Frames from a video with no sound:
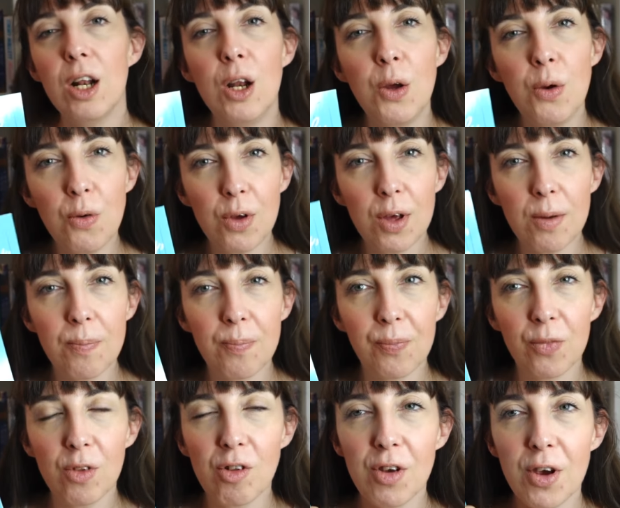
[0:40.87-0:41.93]
Luke.
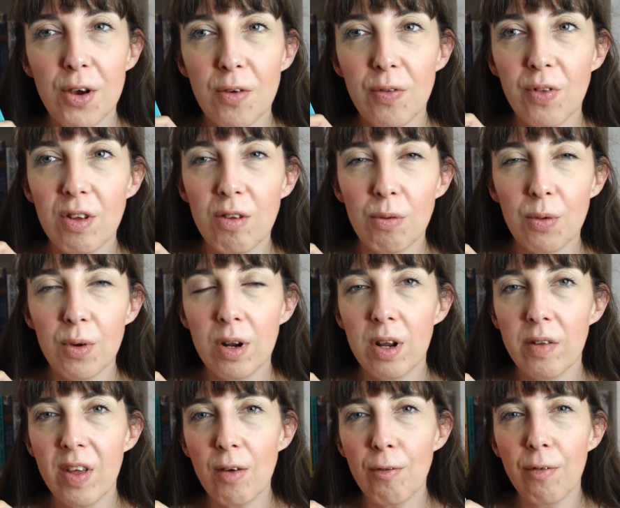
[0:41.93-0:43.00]
So this one,
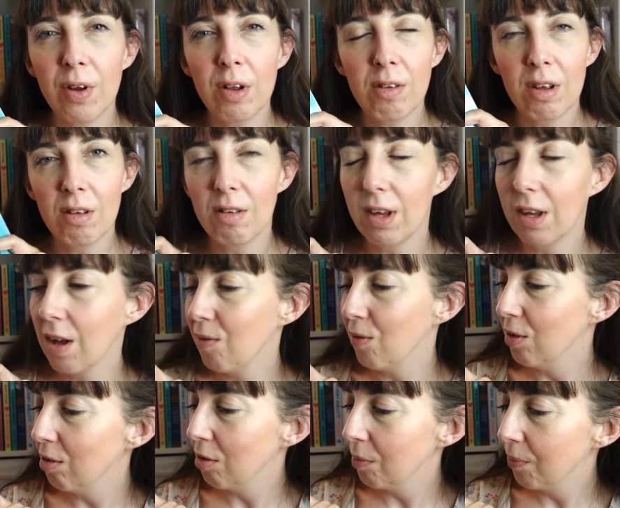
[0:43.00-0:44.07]
they have fantastic
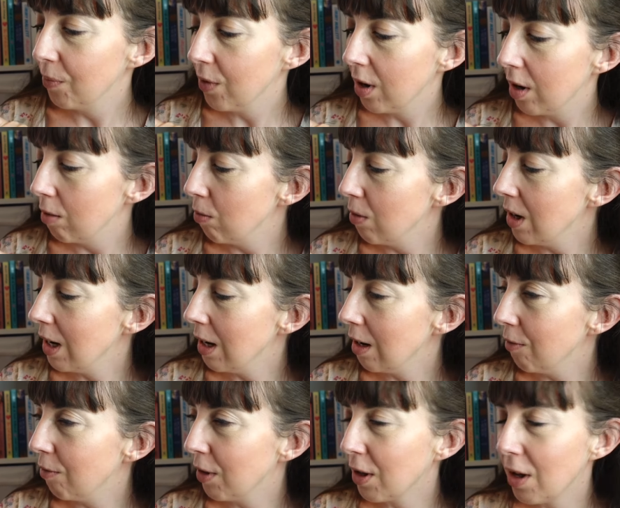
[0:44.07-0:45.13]
covers. I really
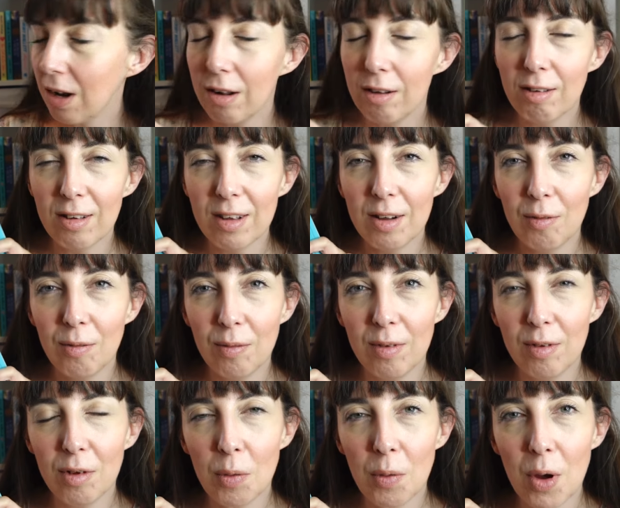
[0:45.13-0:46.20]
love the colours and
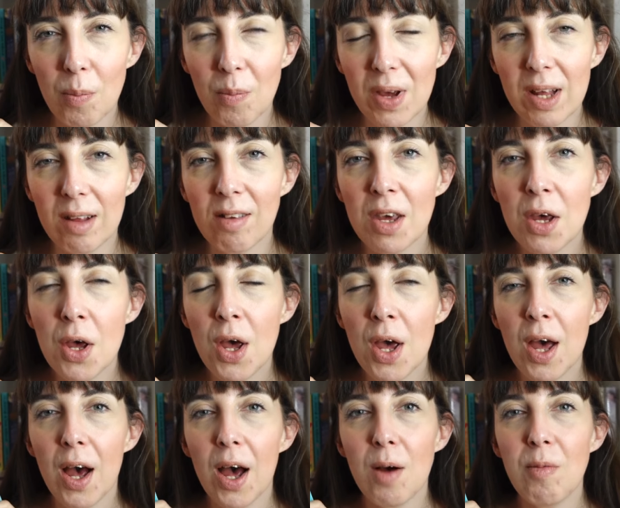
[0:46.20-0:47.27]
so upbeat.
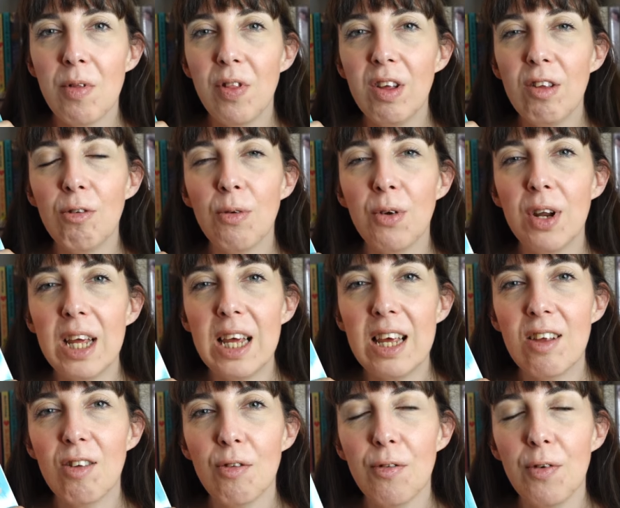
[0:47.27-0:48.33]
This one
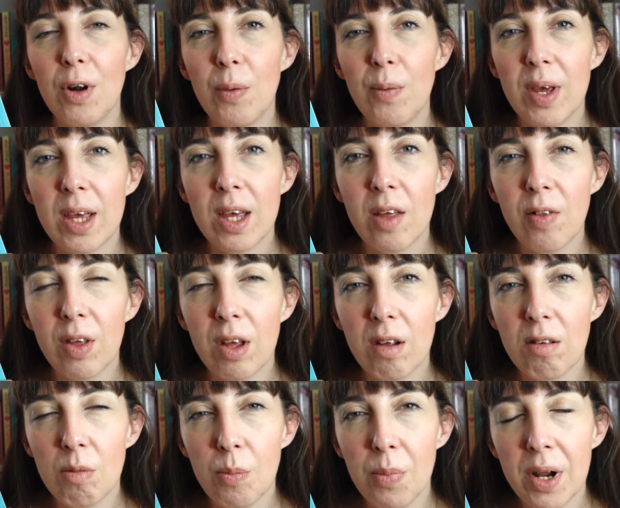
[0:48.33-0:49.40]
is following the
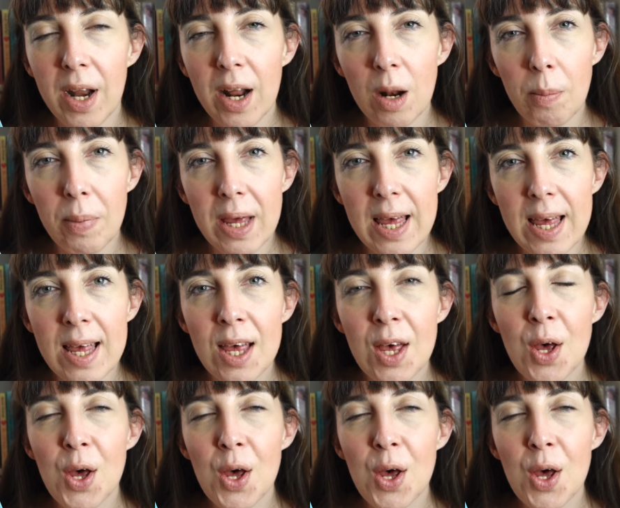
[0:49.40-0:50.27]
cousin Penelope,